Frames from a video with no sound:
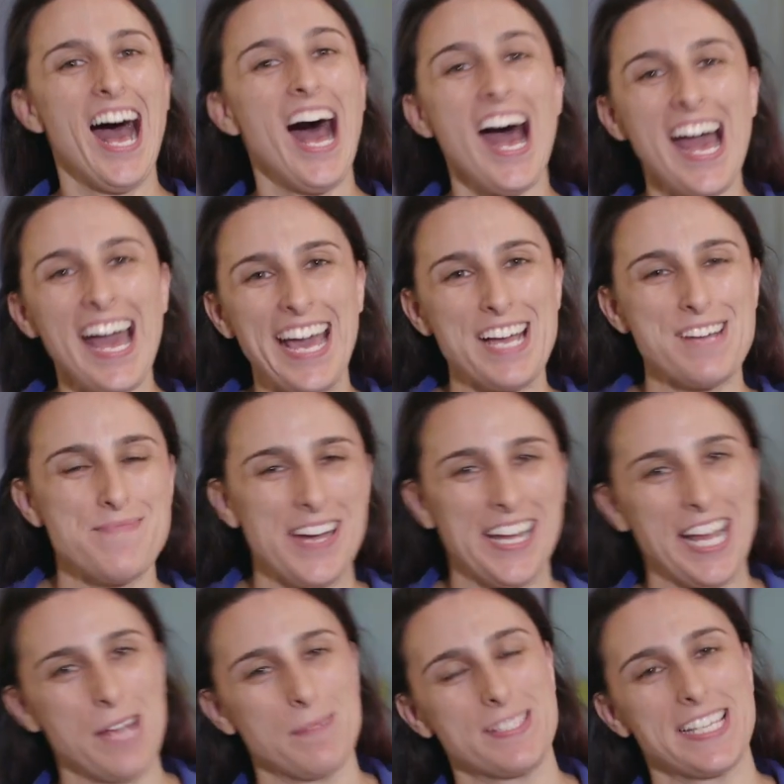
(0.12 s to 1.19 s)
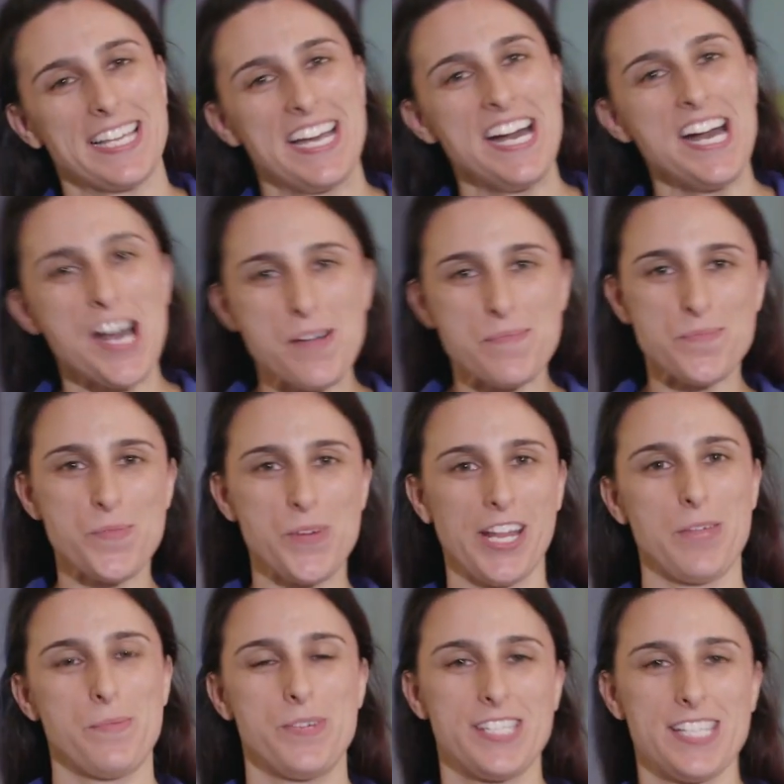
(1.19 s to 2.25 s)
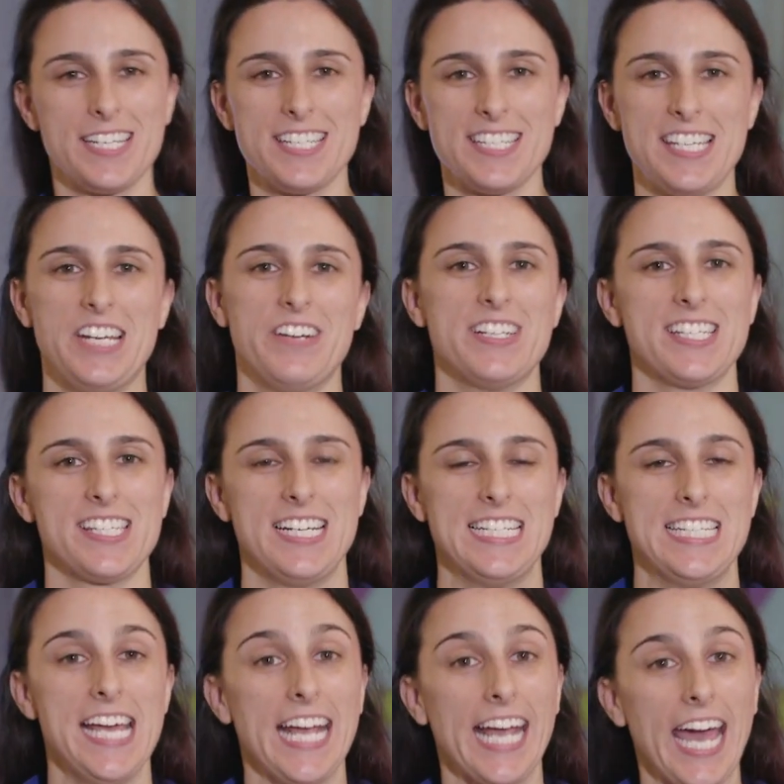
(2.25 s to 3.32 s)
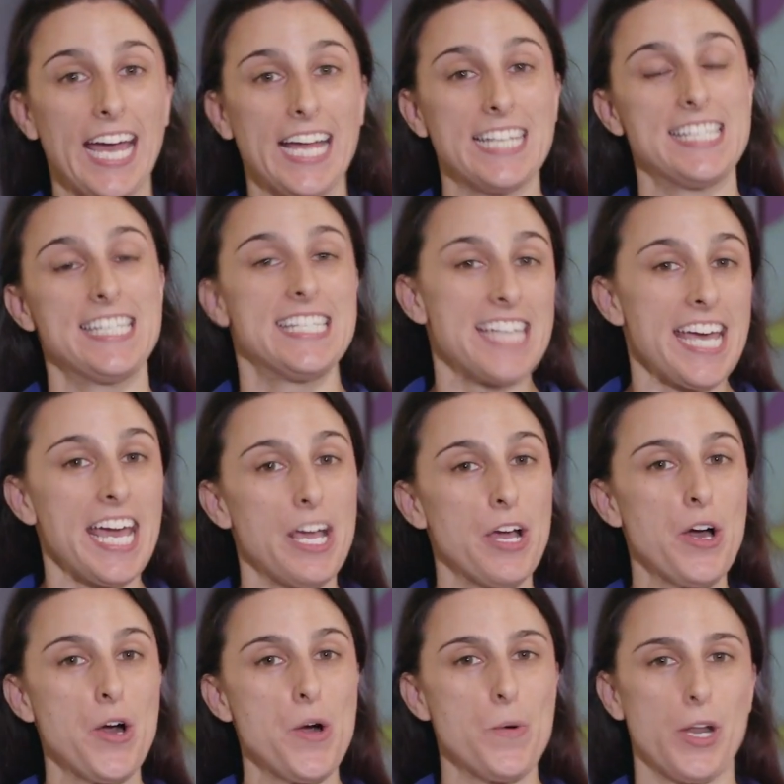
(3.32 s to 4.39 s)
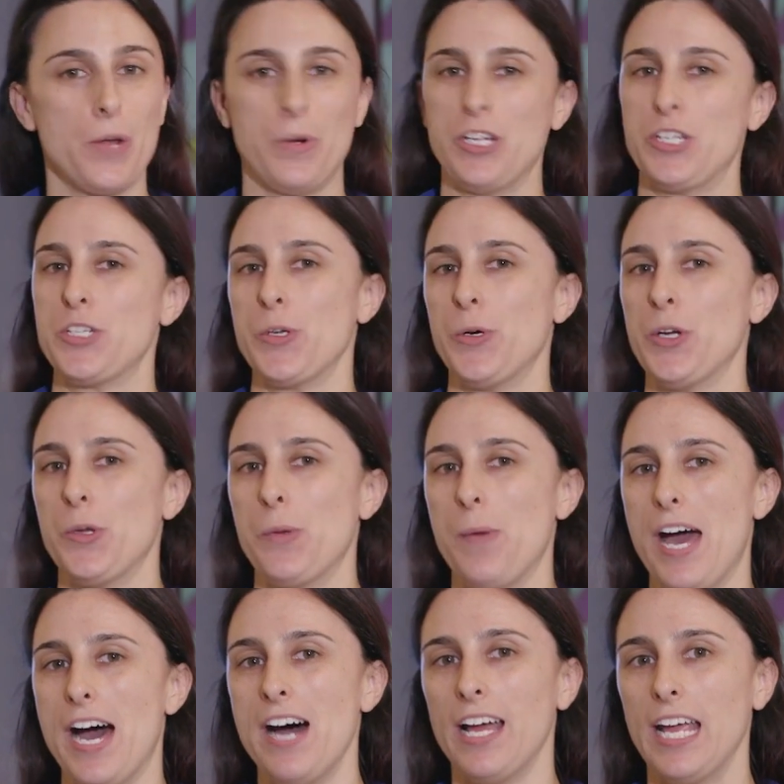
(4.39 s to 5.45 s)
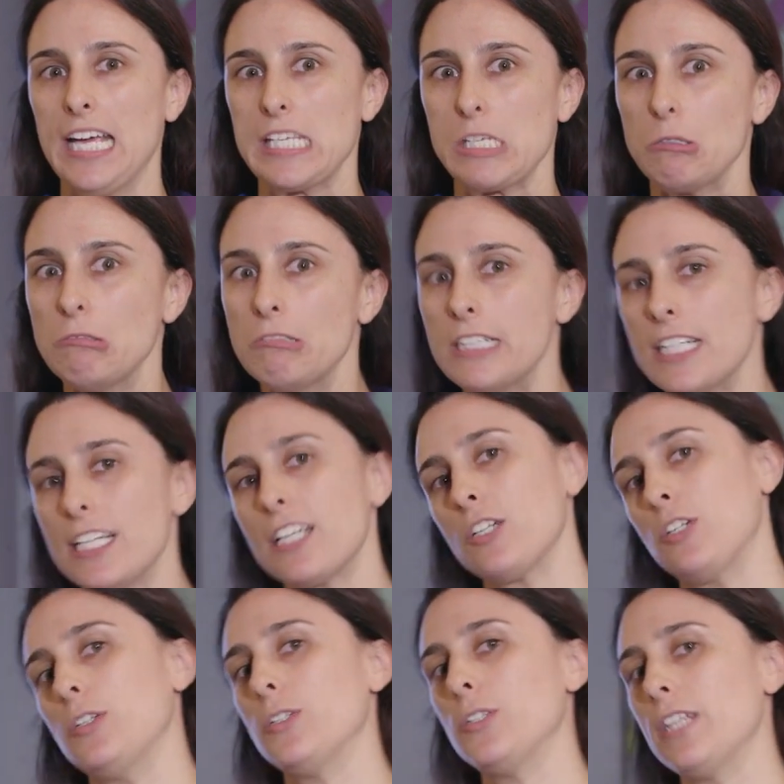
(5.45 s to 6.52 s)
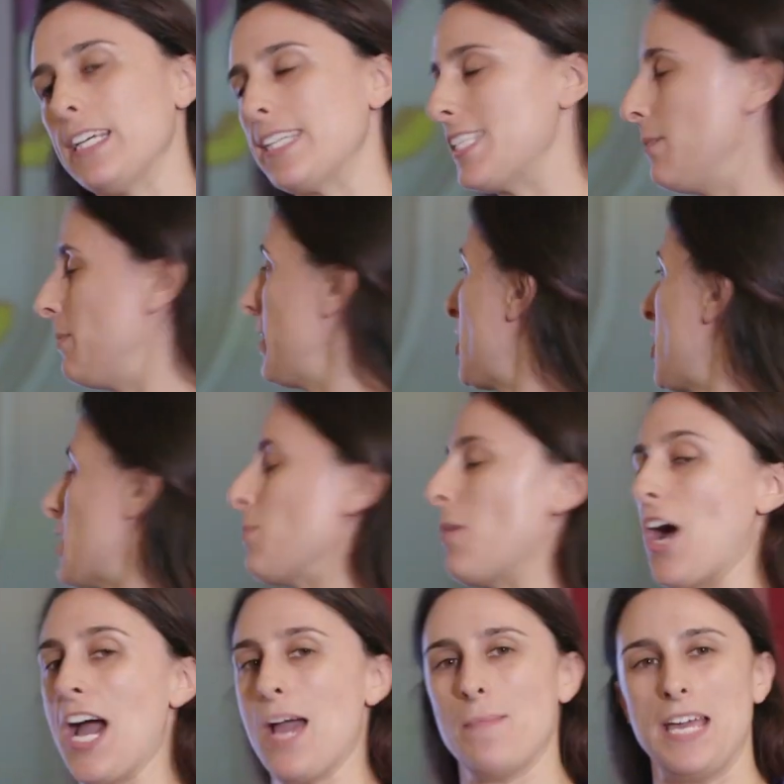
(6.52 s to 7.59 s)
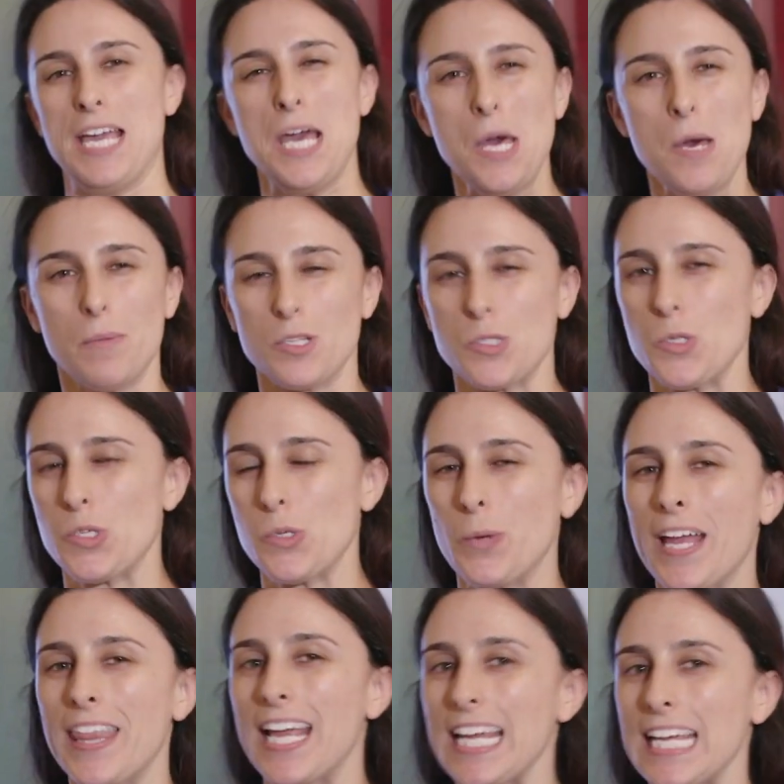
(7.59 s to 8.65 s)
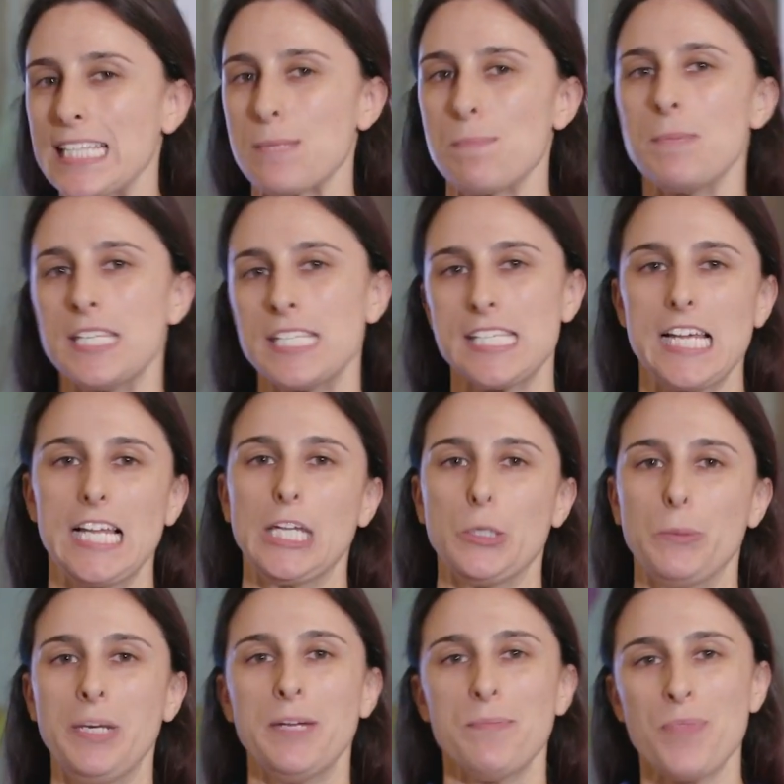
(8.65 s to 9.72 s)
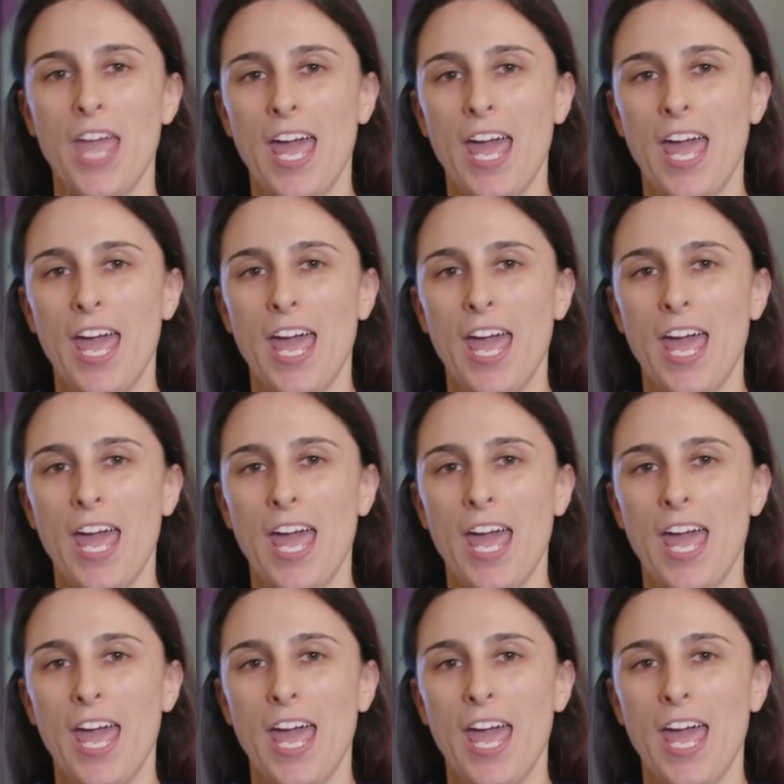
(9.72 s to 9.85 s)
Hi, my name's Leah. I'm one of the presenters here at Scitech, and today what I wanted to talk to you about is a really cool exhibit just behind me, but it's also one that gets missed a little bit,